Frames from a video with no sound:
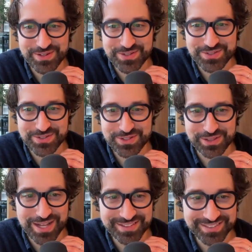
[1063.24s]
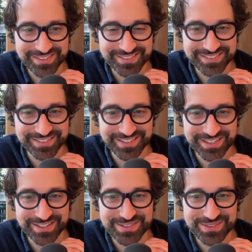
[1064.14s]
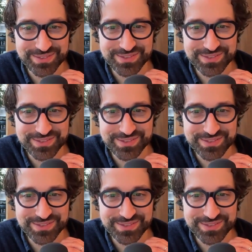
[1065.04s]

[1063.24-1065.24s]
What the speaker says: there's a lot to dig into.